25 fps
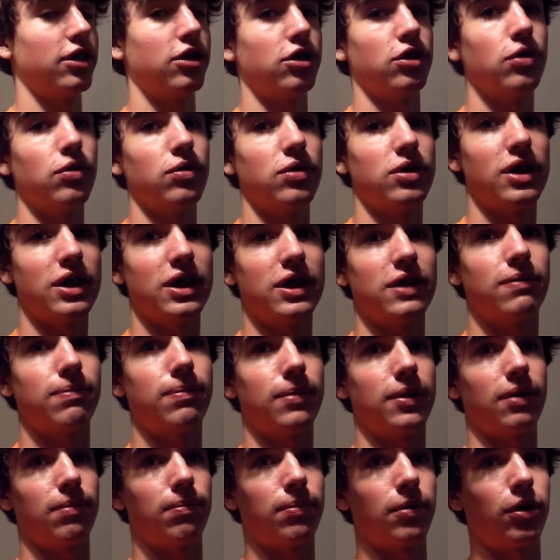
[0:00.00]
only two scenes,
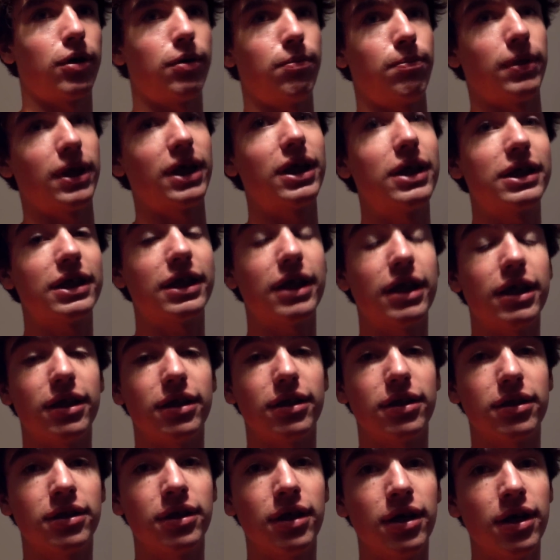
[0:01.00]
but they're pretty big
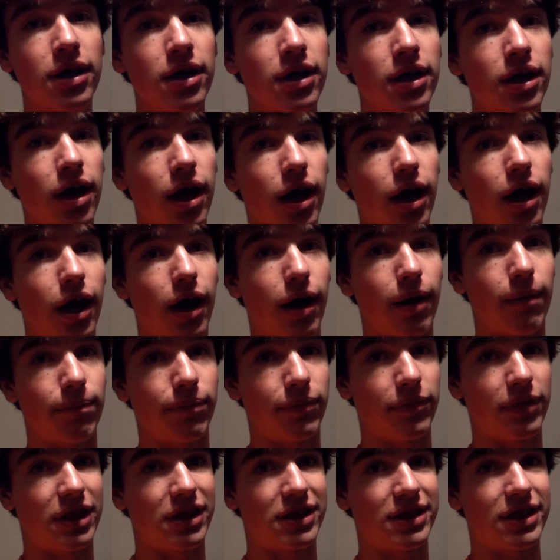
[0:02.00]
scenes.
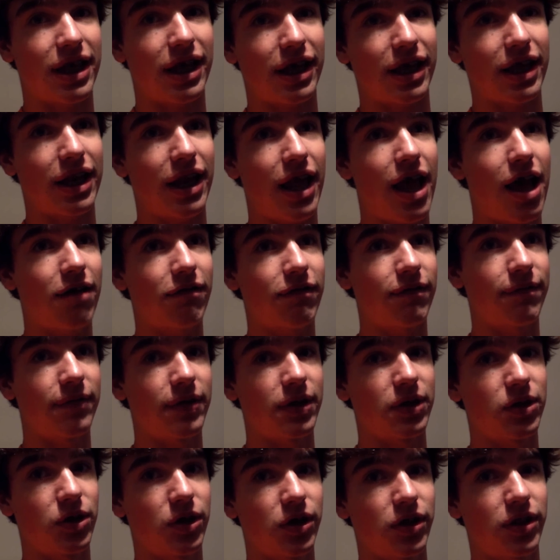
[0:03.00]
Um, the second half
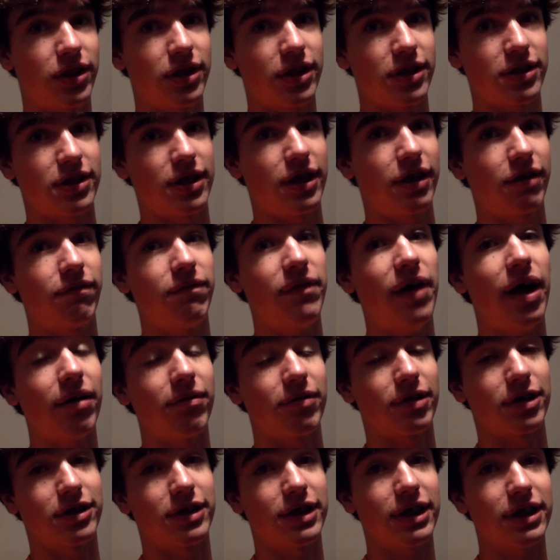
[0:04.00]
of Unearthed is like
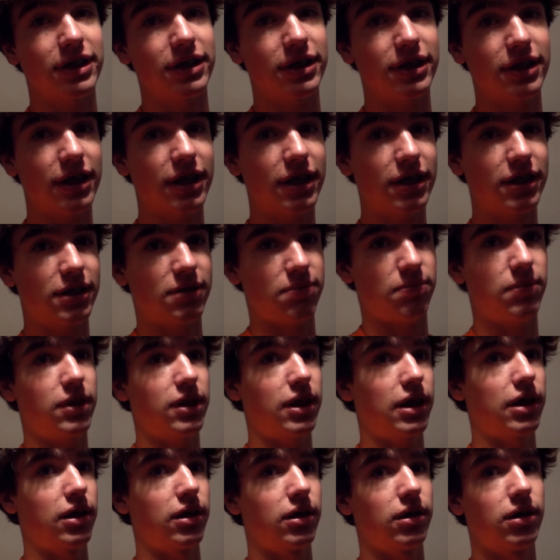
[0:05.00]
five or six scenes,
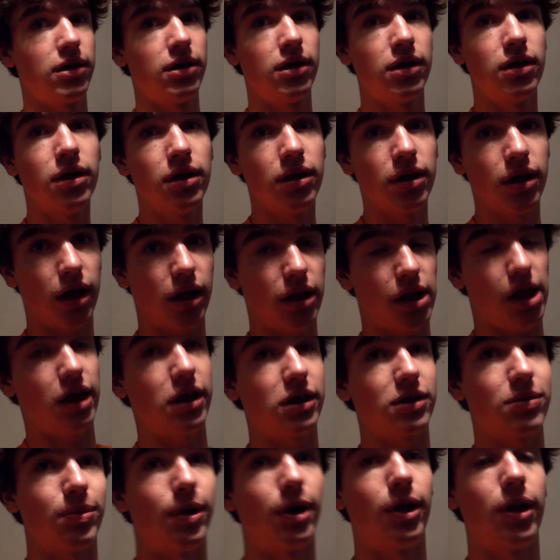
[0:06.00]
but they're a
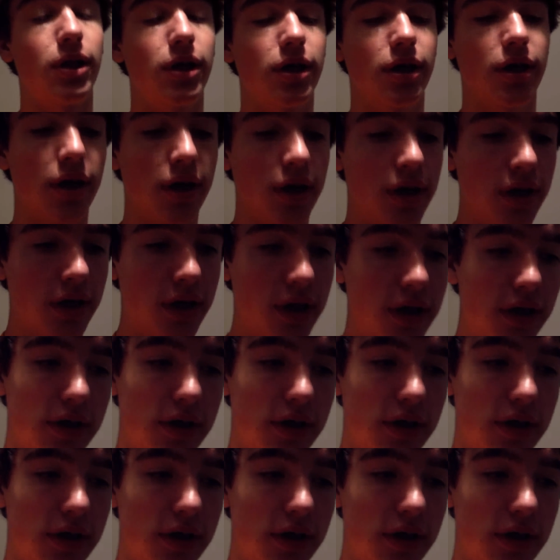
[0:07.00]
lot smaller.